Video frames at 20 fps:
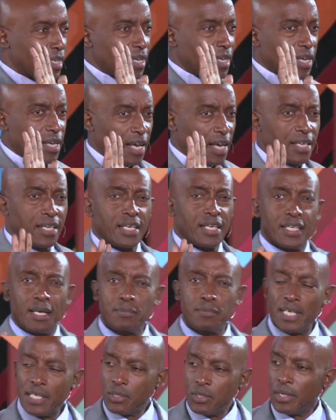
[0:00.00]
And I'm
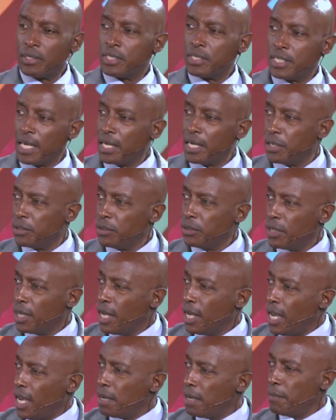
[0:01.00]
just trying to tell you
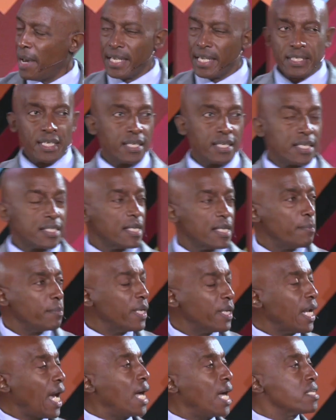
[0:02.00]
imagine
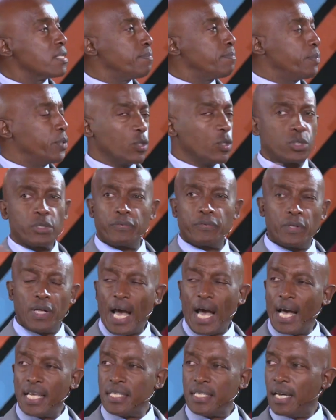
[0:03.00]
something as beautiful
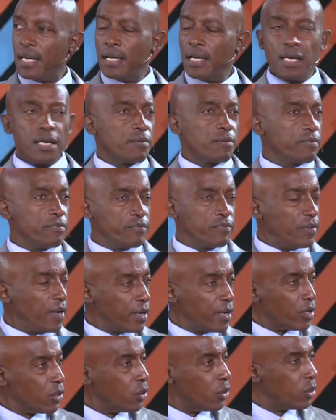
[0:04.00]
as a very
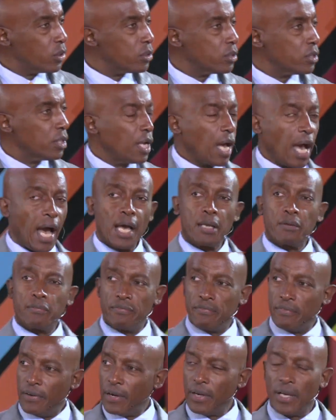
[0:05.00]
good and
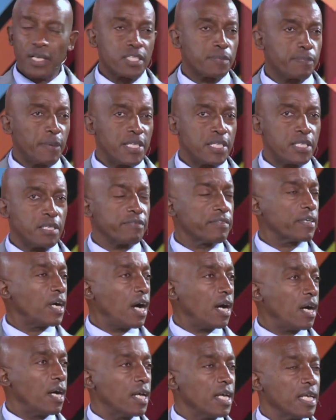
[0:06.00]
very expensive
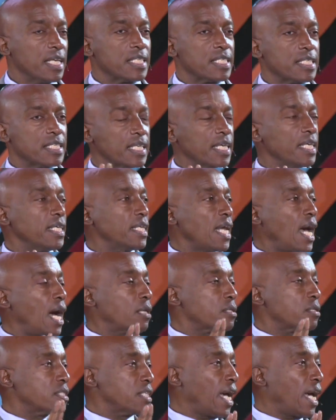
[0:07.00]
car is seen
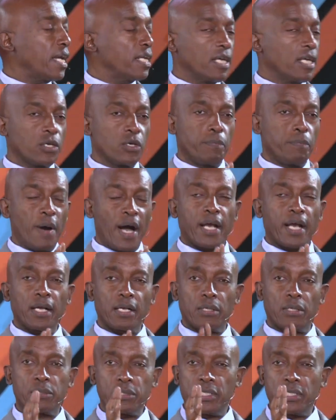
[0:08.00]
outside your parking
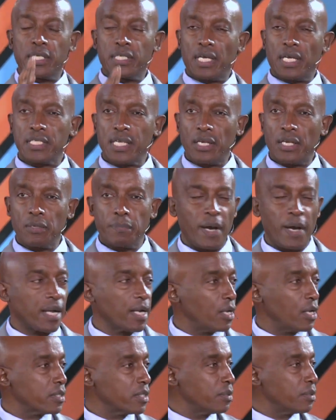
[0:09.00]
lot. You see it outside your parking
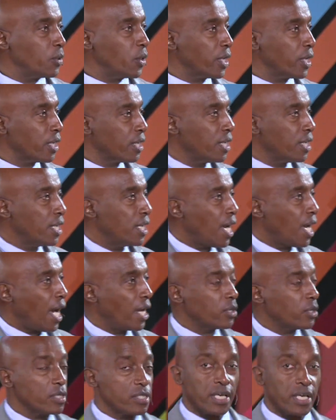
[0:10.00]
lot in the morning. And
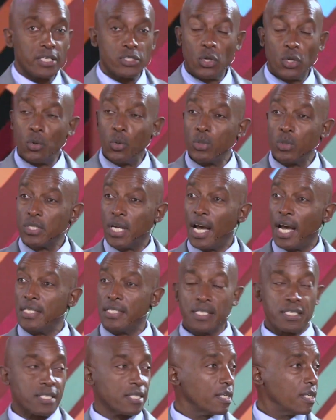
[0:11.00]
you say, So whose car is
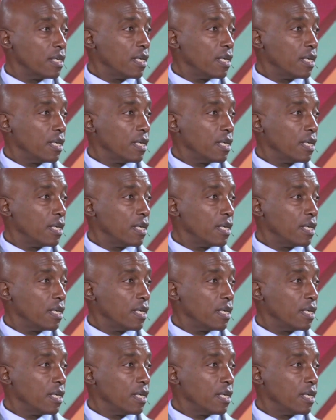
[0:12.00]
this?